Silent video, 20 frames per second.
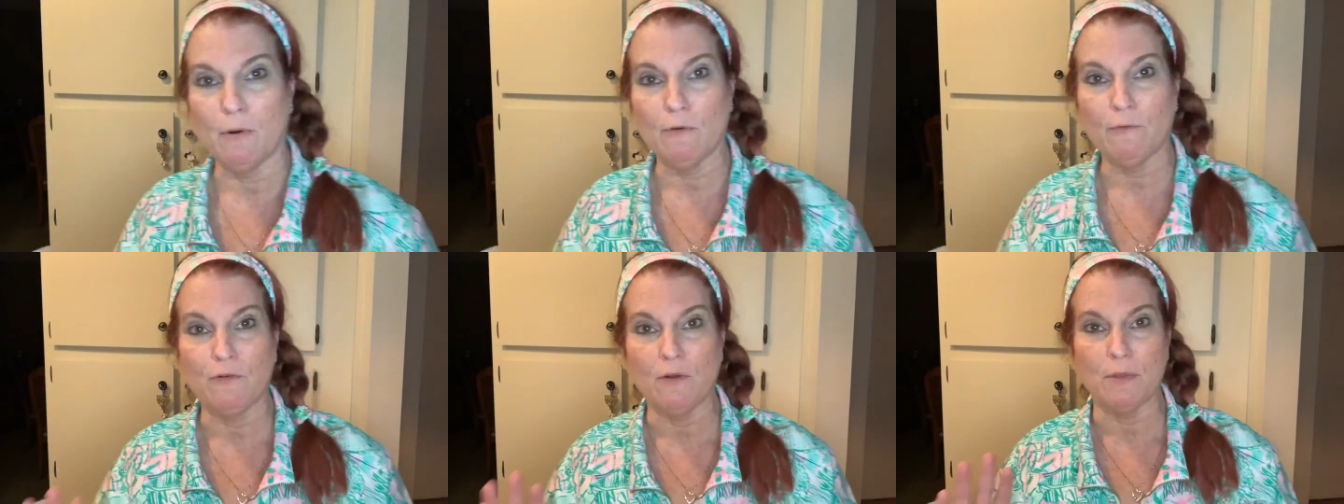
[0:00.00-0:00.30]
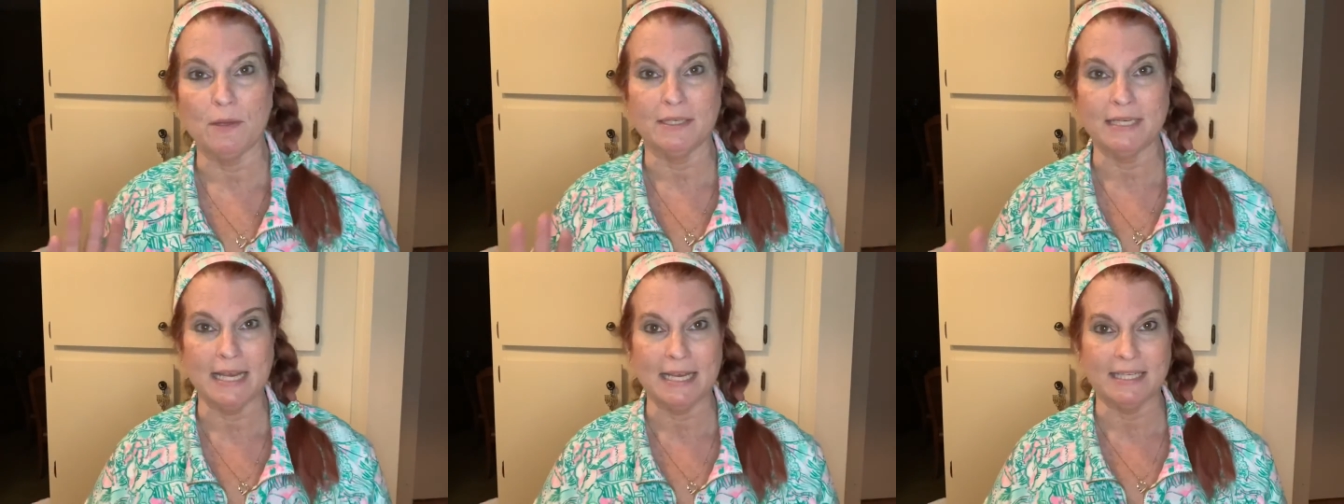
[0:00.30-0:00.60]
from the
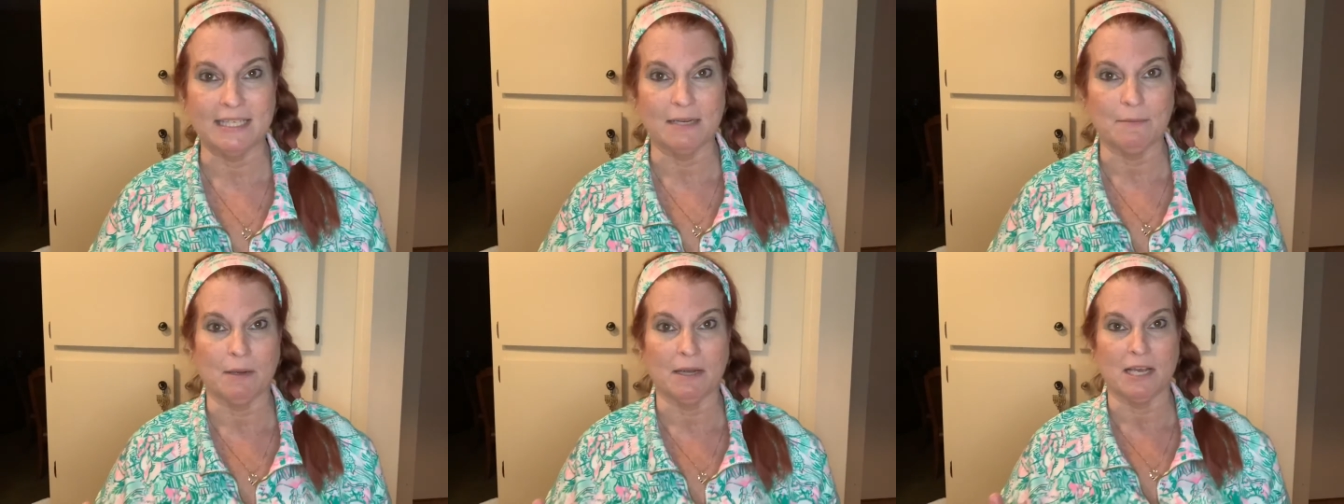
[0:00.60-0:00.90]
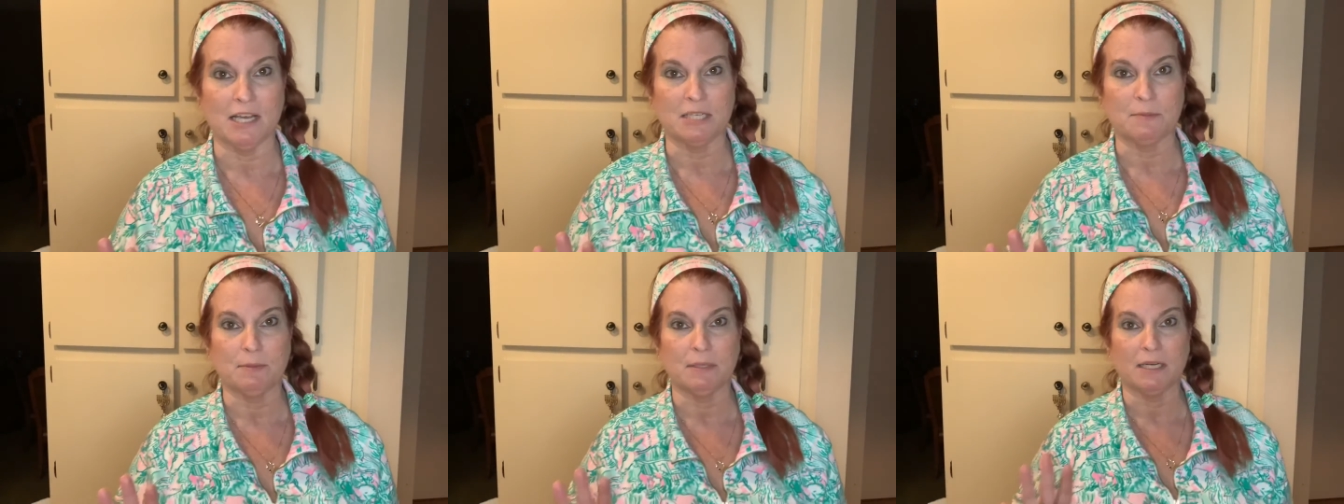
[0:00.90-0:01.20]
tasting my
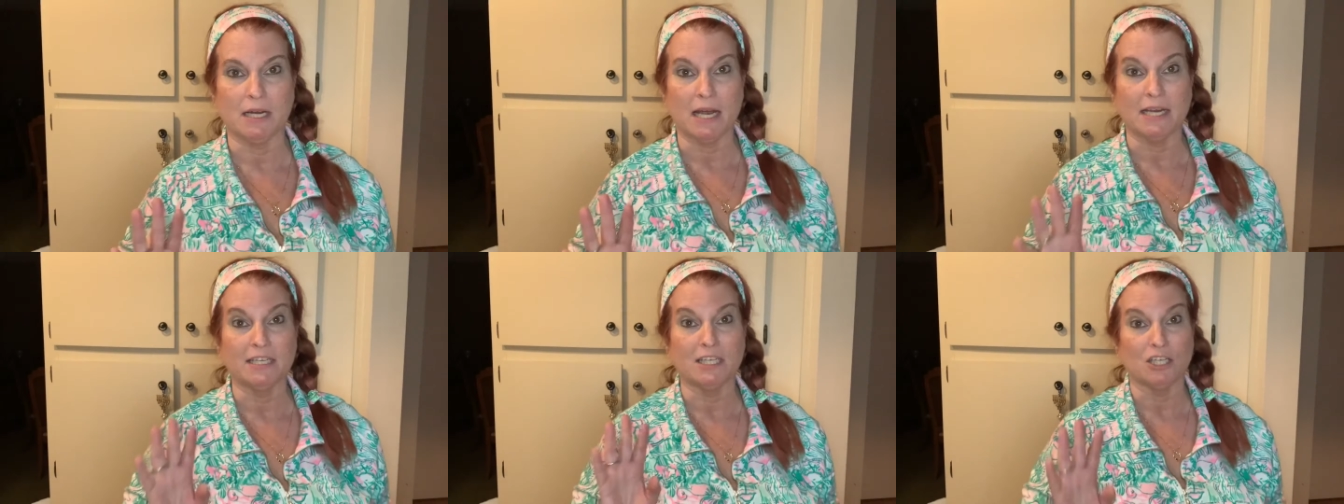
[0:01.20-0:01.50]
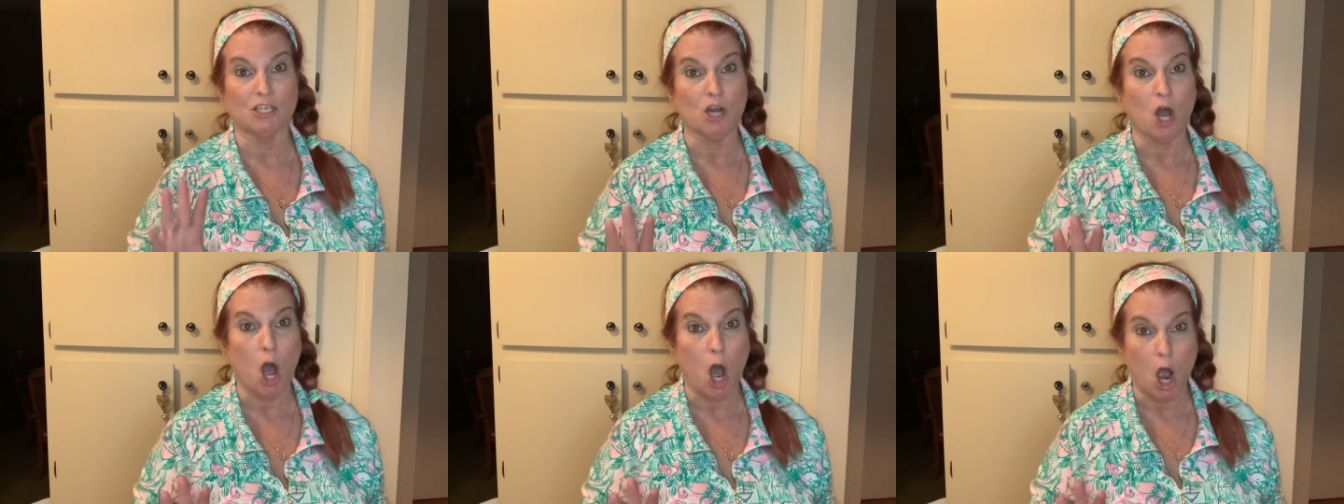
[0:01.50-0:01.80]
husband and I did
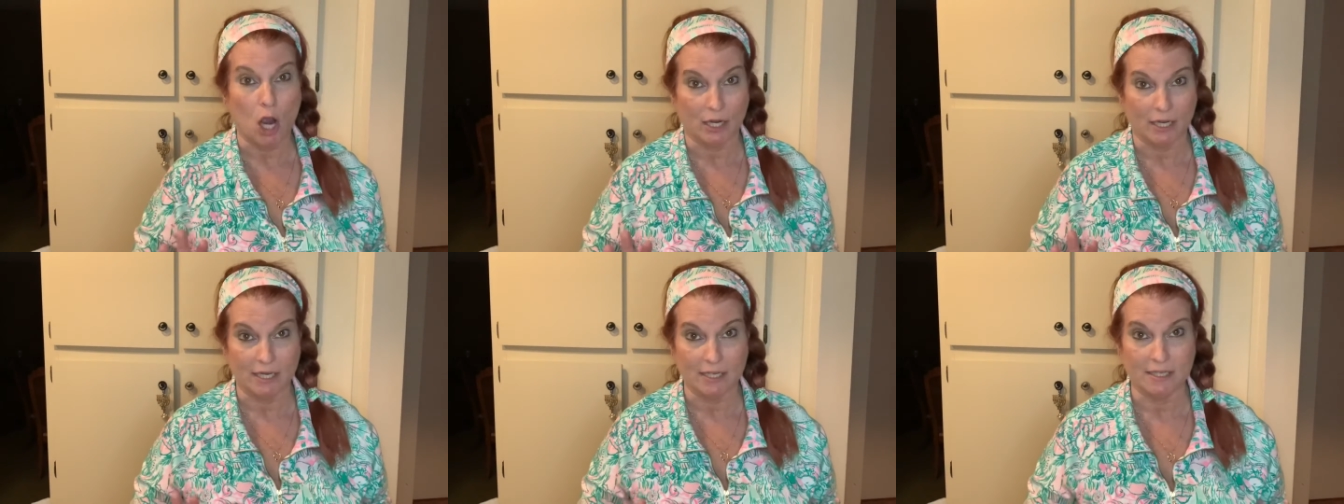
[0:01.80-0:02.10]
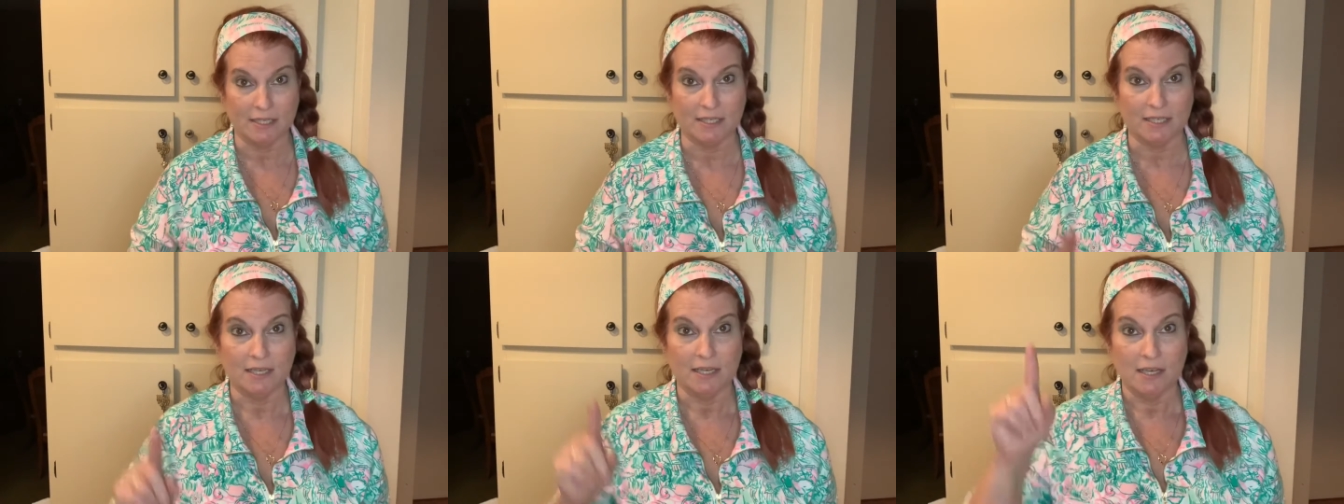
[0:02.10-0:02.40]
in
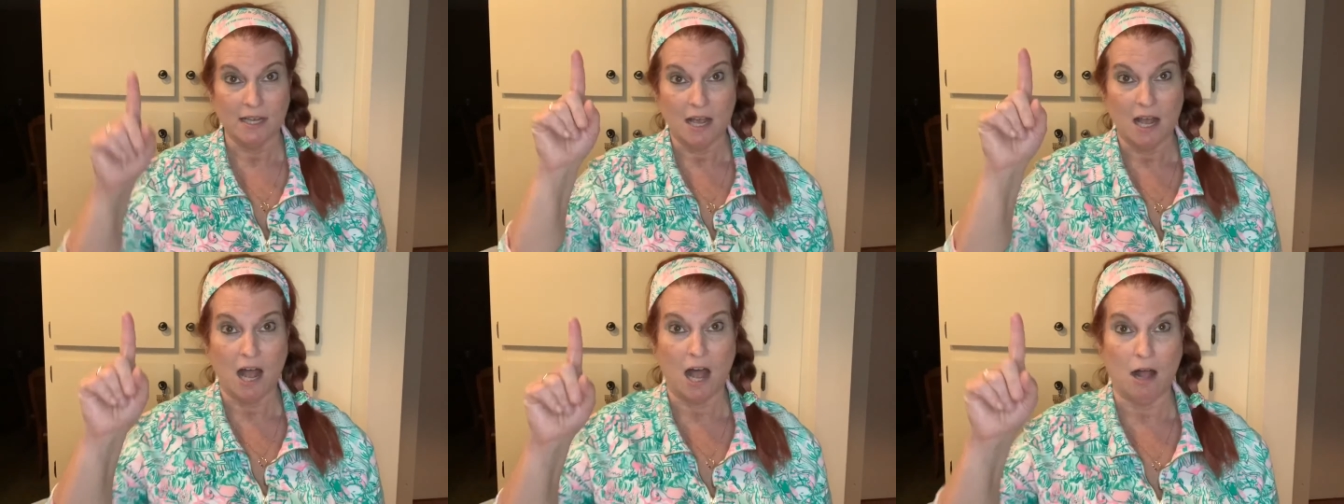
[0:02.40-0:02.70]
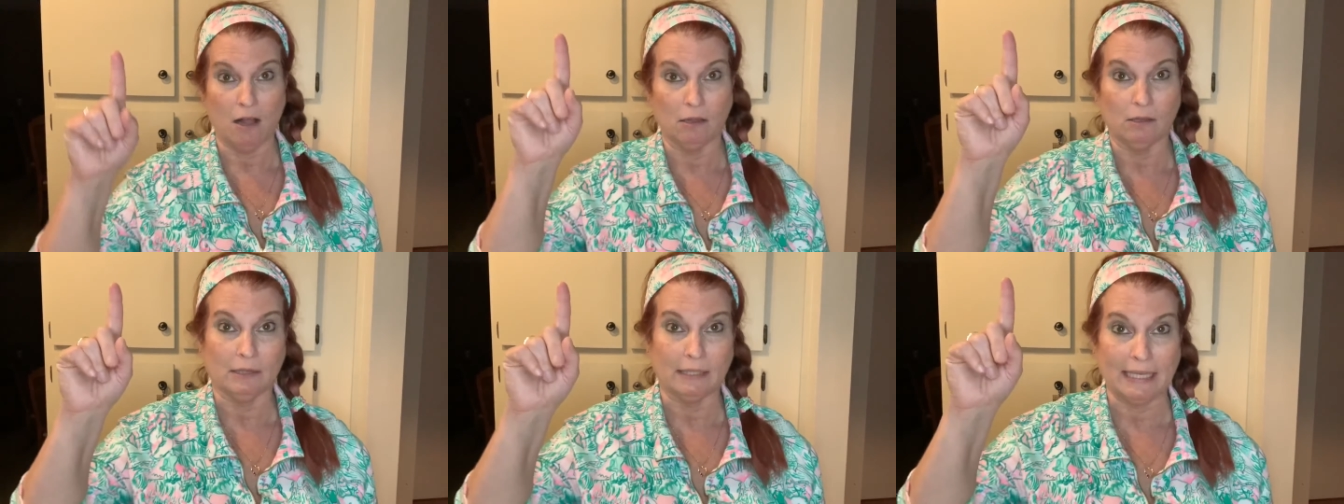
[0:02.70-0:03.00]
August,
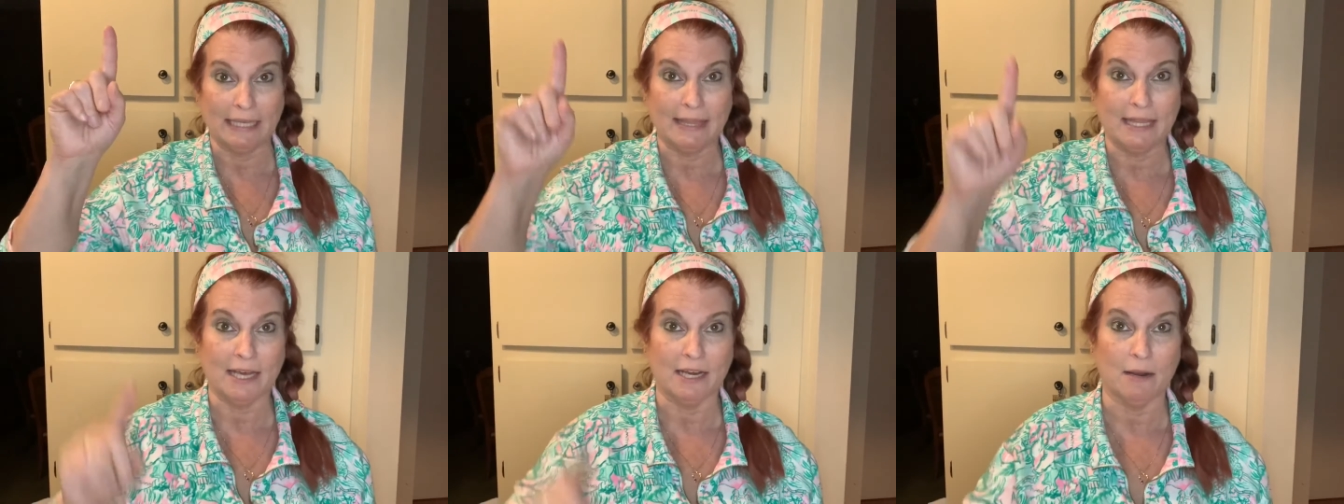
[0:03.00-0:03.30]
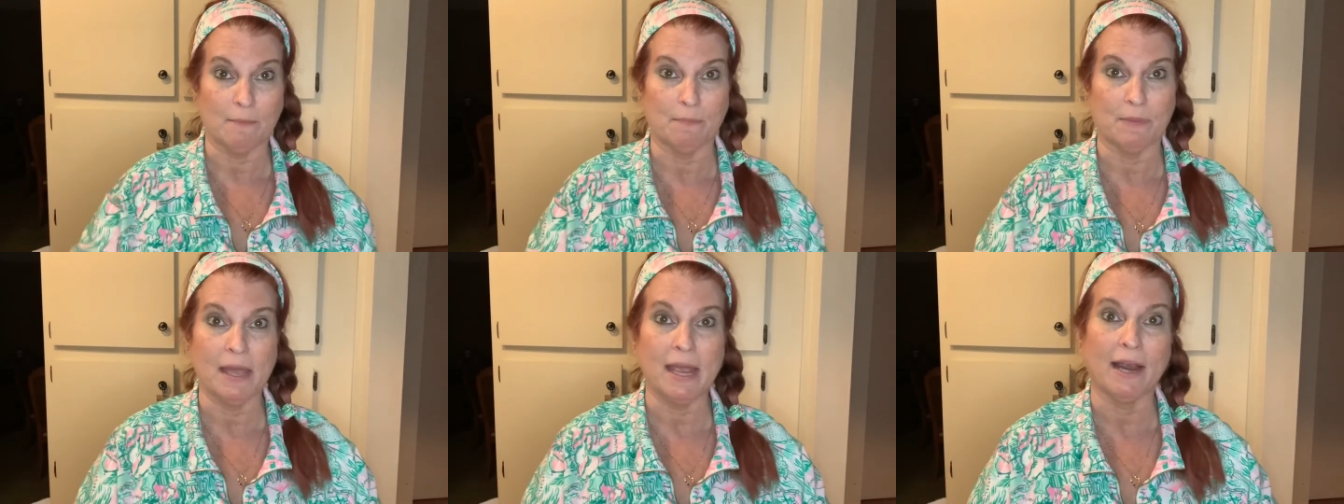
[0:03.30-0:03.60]
I'll link that
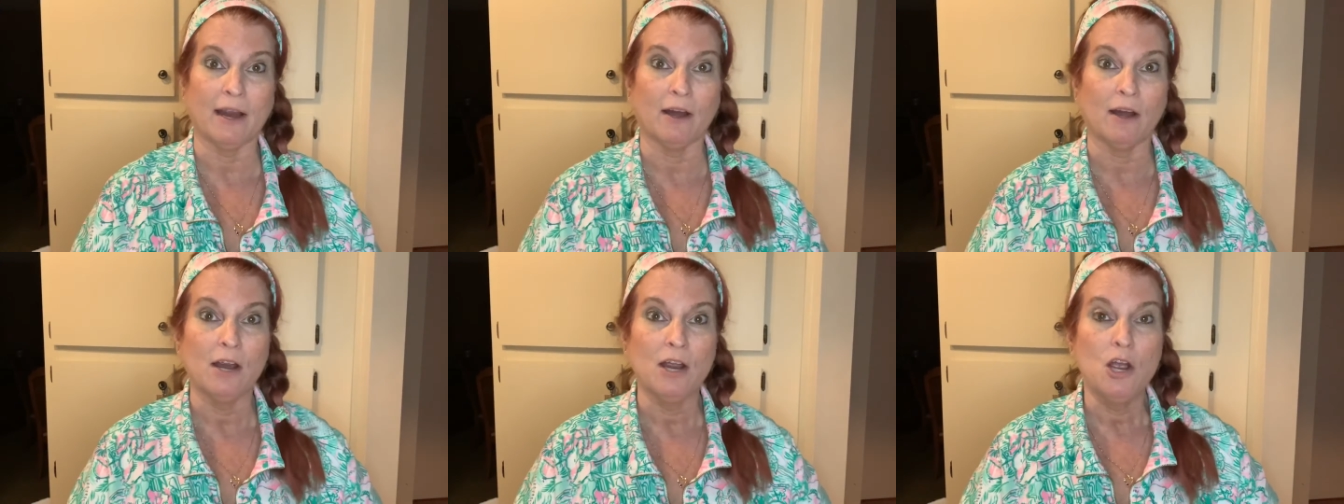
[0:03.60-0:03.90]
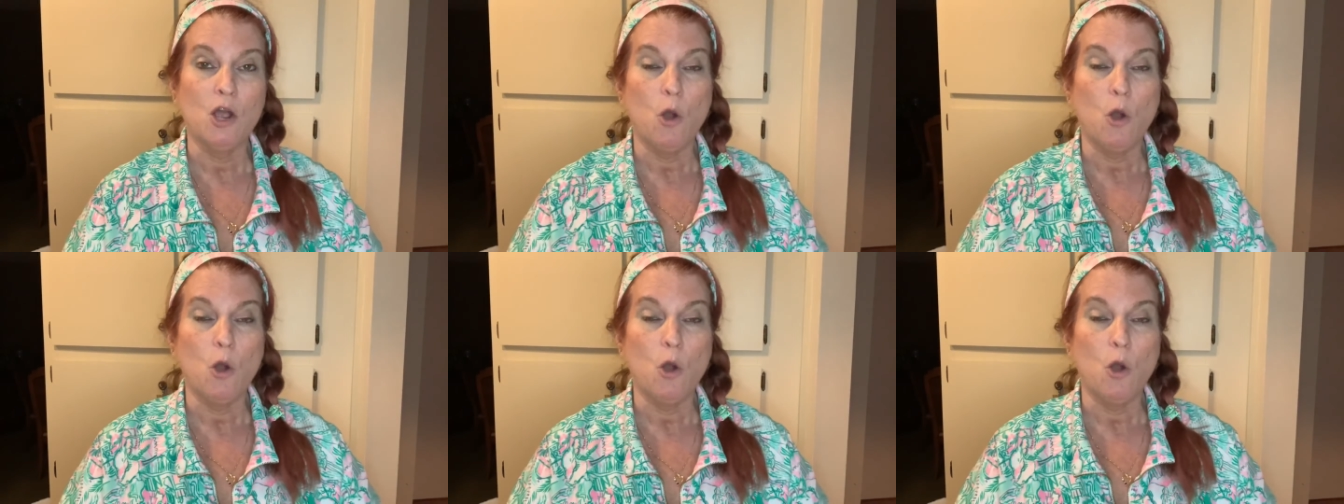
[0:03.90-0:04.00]
up there.